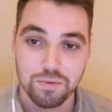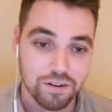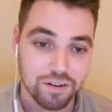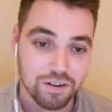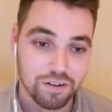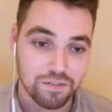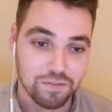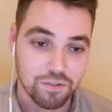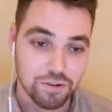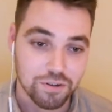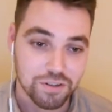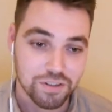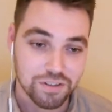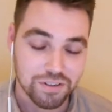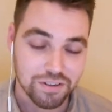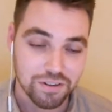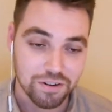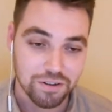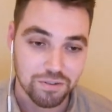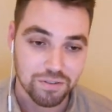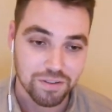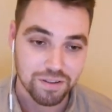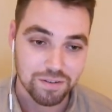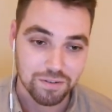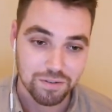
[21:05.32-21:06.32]
of course,
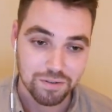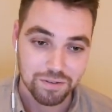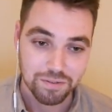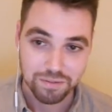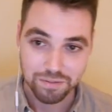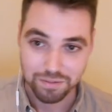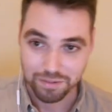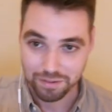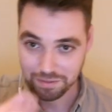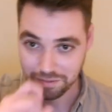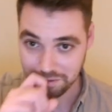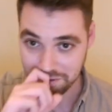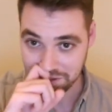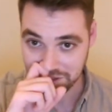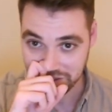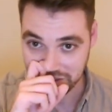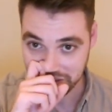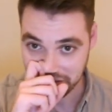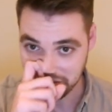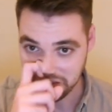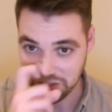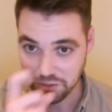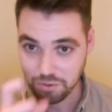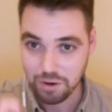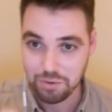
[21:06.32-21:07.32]

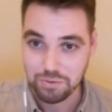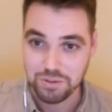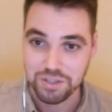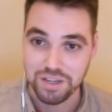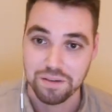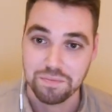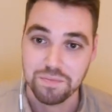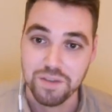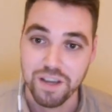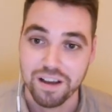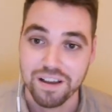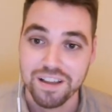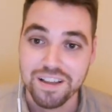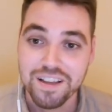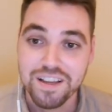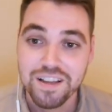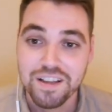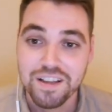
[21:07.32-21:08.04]
so where was I? Yeah.